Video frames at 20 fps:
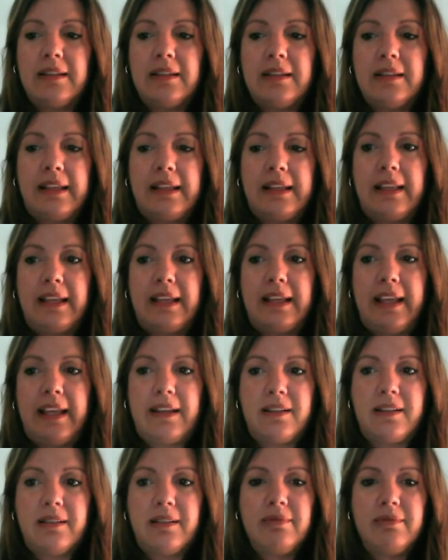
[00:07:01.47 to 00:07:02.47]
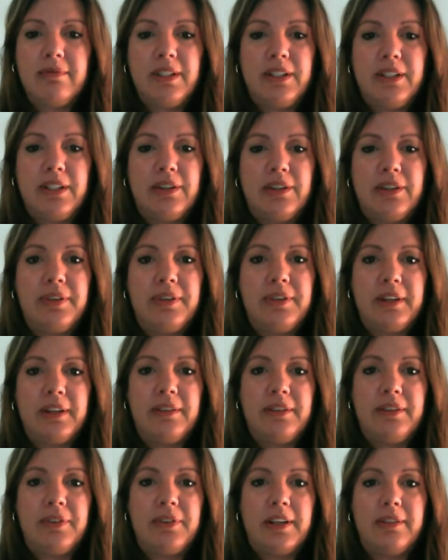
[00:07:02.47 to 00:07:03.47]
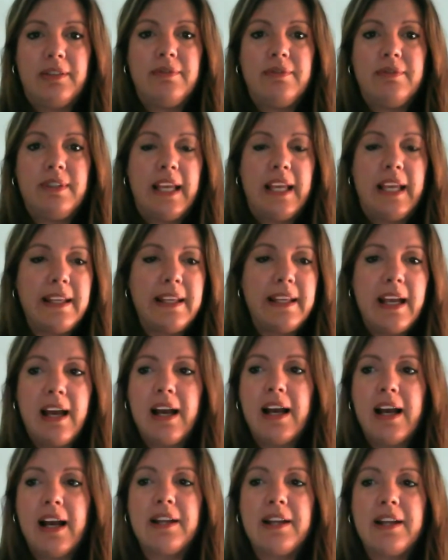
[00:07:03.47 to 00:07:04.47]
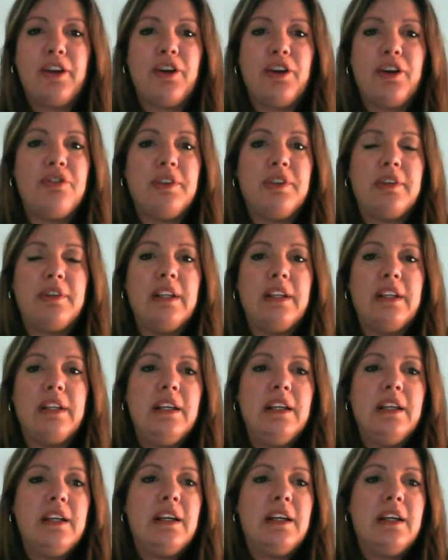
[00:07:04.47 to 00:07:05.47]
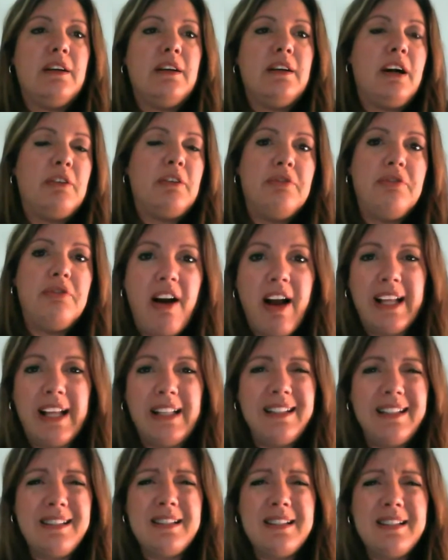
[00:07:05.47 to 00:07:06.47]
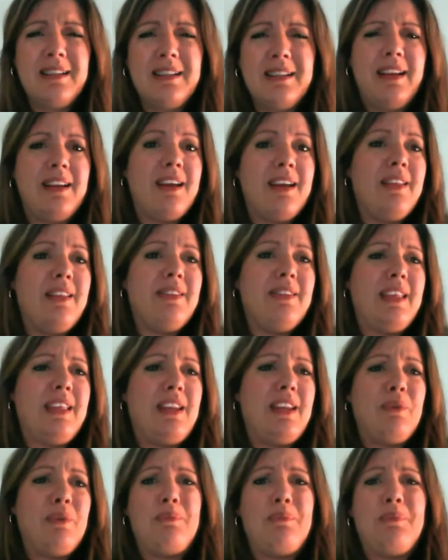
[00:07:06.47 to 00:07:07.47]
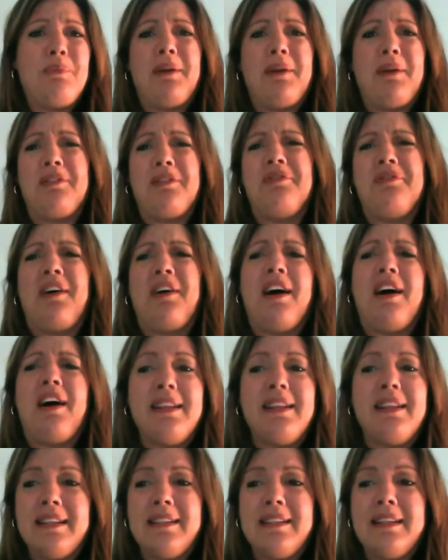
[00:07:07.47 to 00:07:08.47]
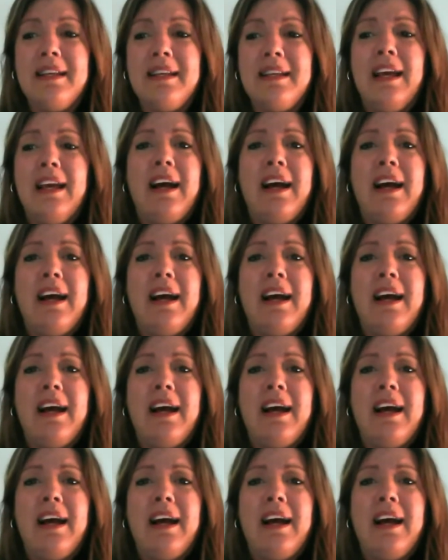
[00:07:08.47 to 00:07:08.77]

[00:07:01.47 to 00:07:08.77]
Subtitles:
they get, if I get a card, I'll file it, and then I won't be able to find it.